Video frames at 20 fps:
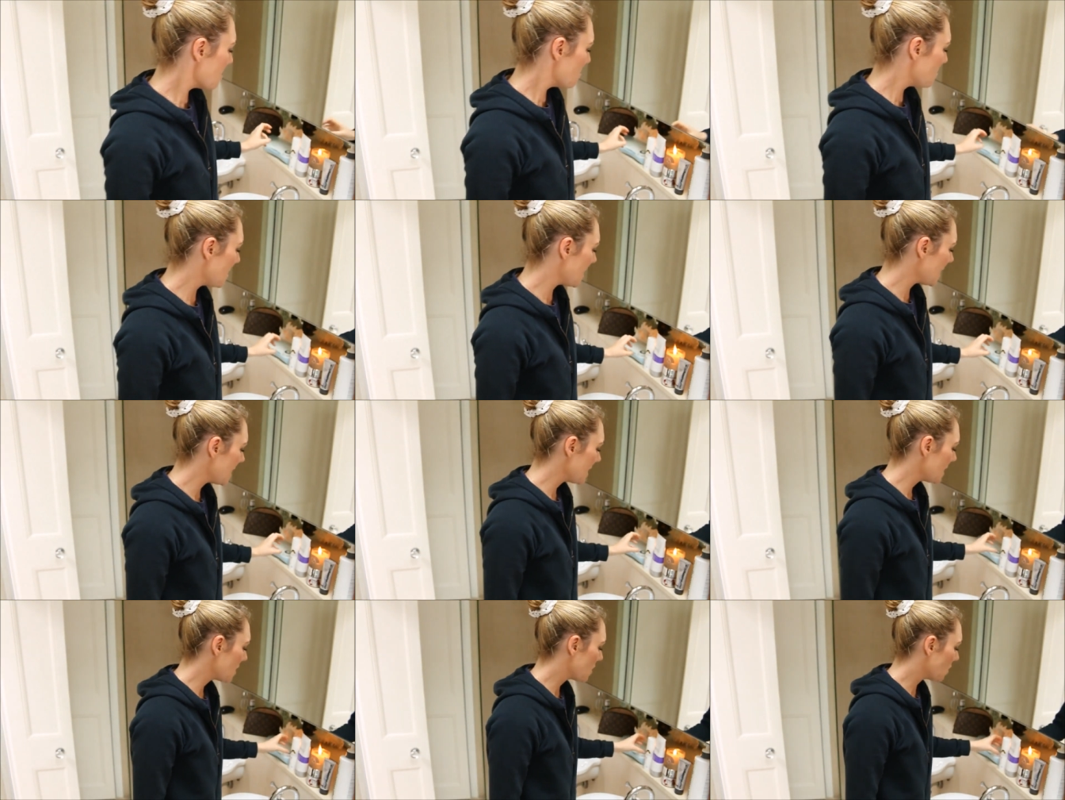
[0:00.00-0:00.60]

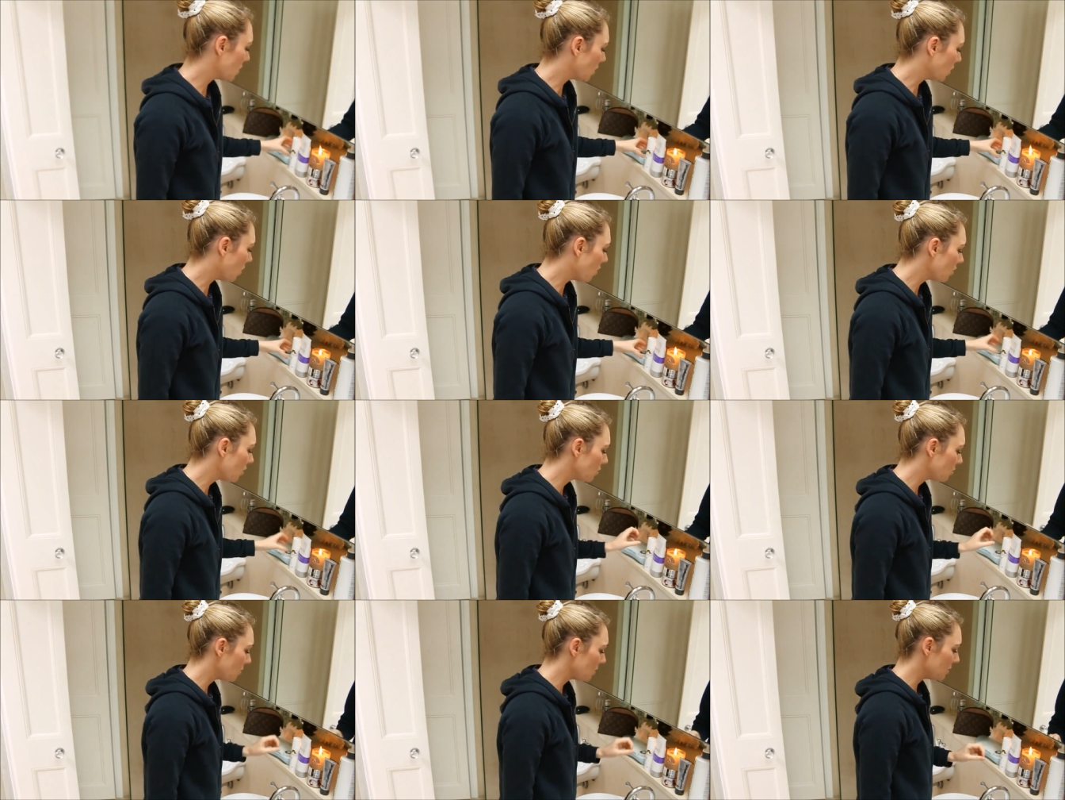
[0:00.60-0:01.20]
being
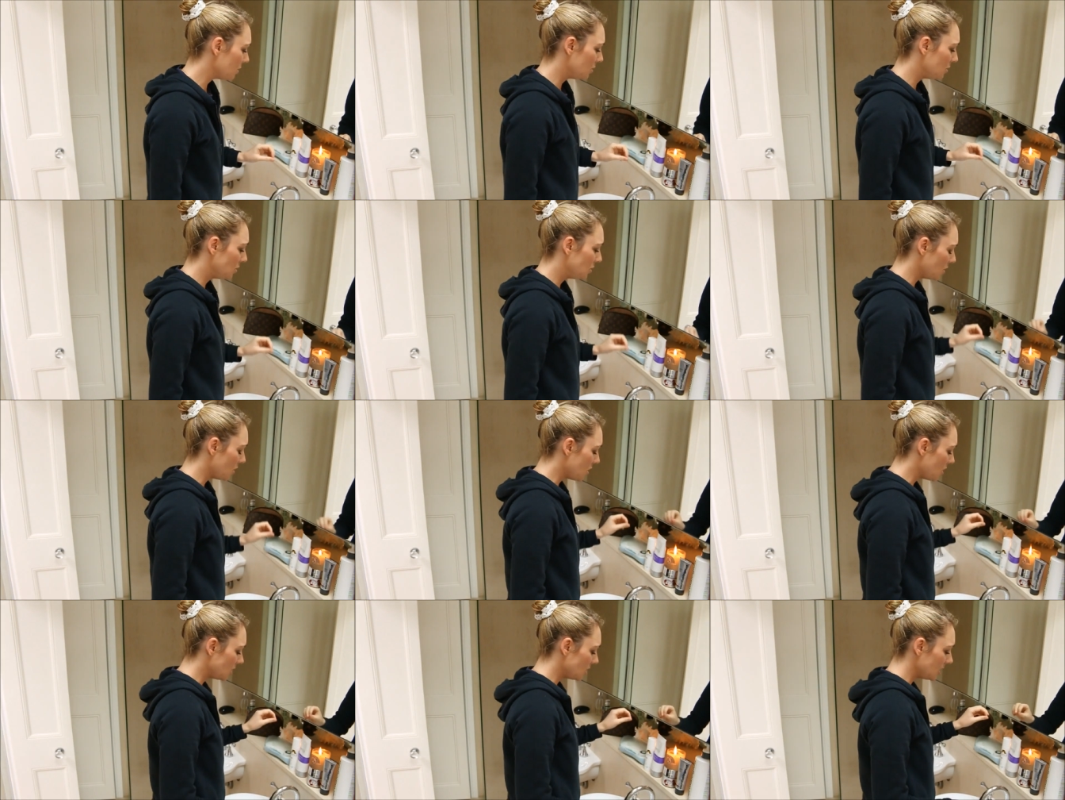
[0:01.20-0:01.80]
clogged with
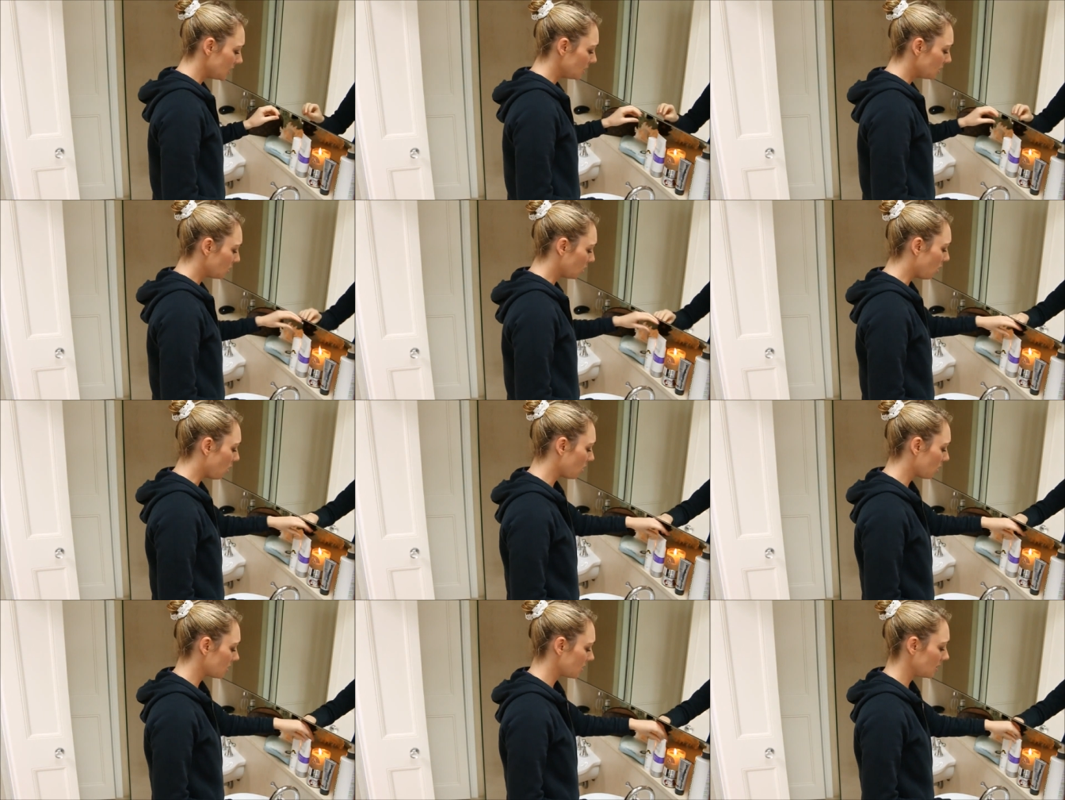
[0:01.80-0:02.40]
dirty,
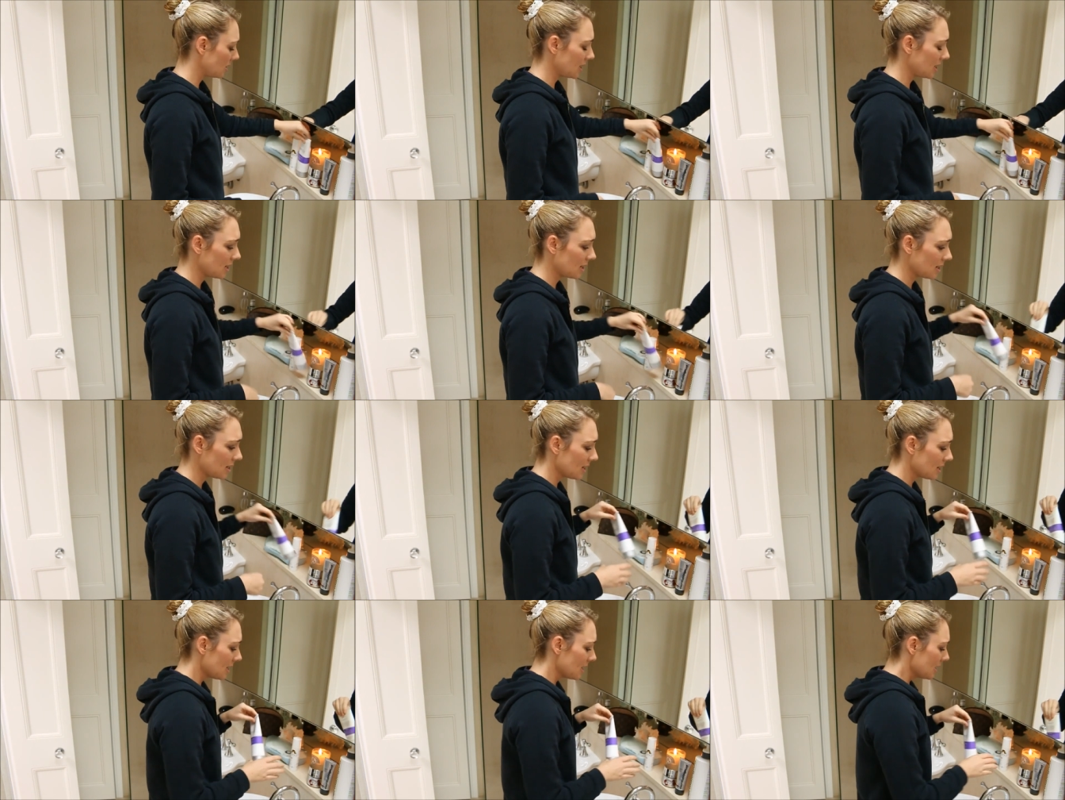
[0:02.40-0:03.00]

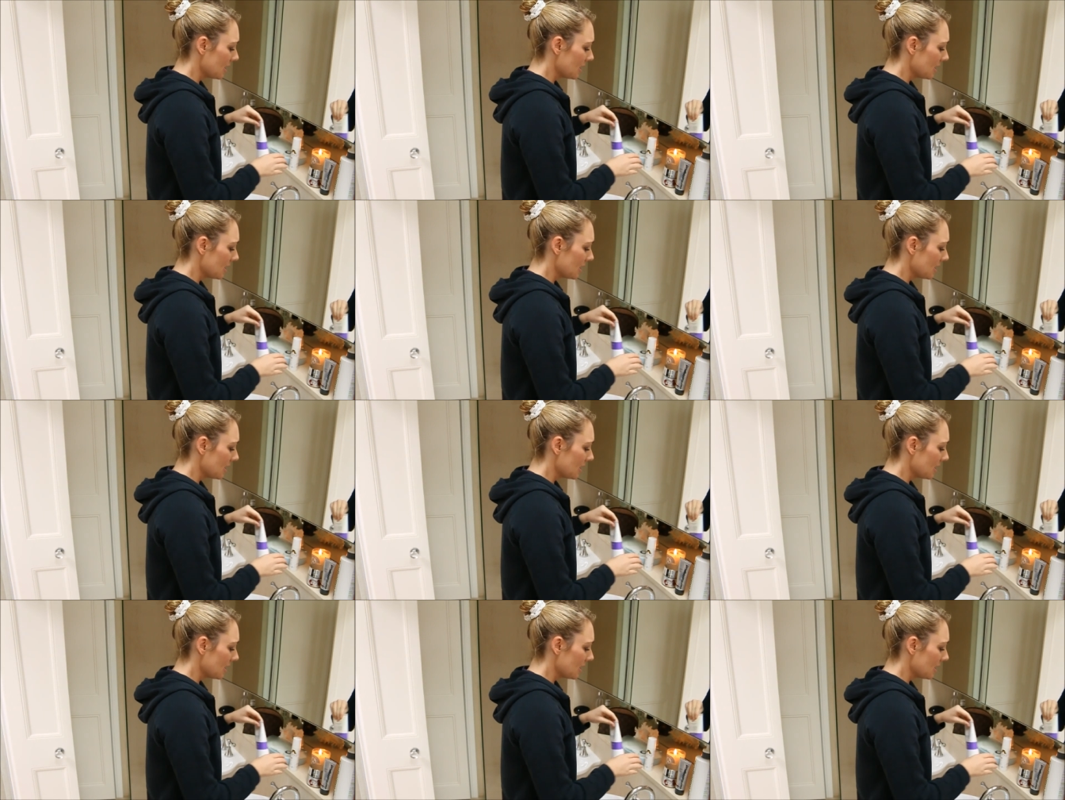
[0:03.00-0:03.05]
toxic,